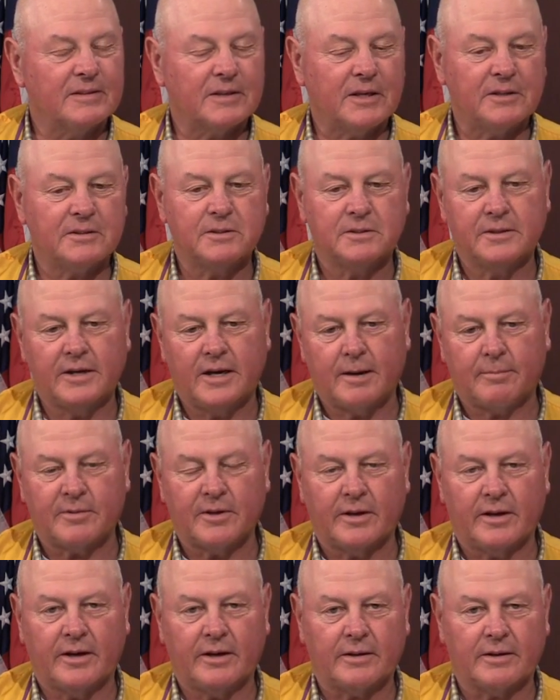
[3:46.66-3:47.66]
Kids adapt
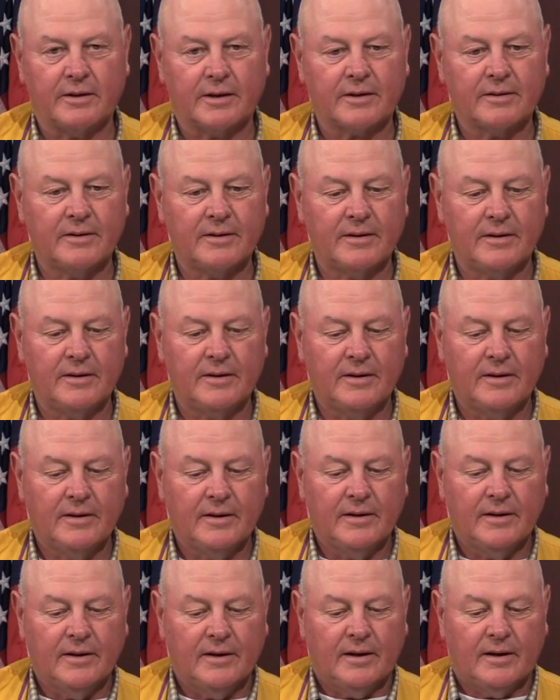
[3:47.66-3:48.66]
to anything.
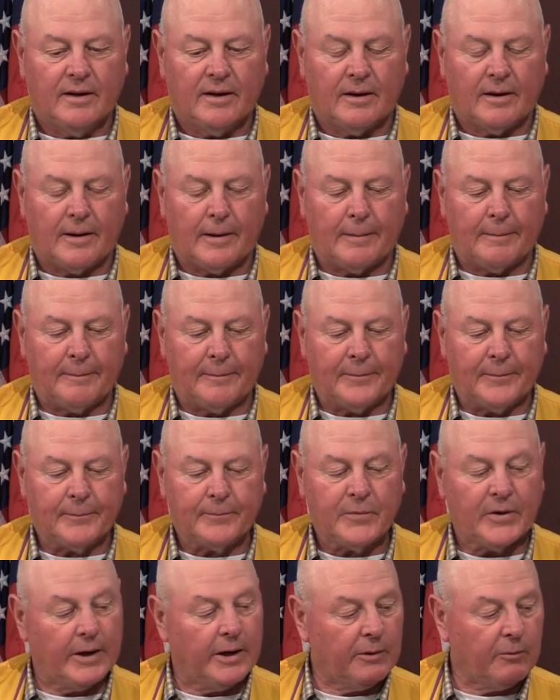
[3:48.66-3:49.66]

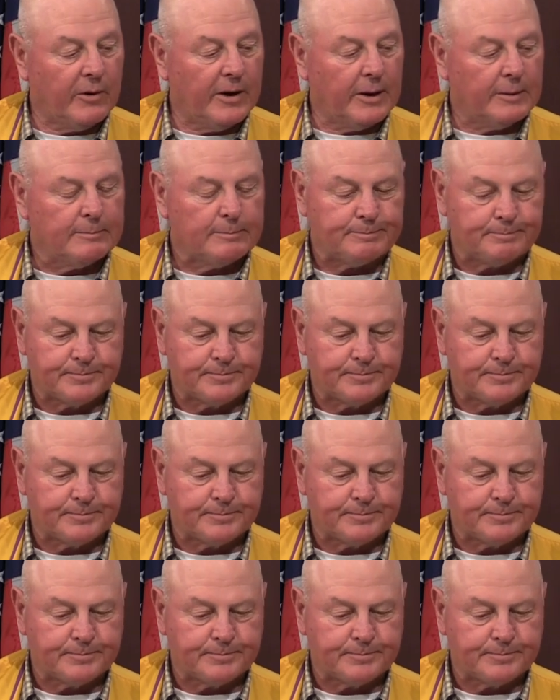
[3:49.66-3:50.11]
But anyway,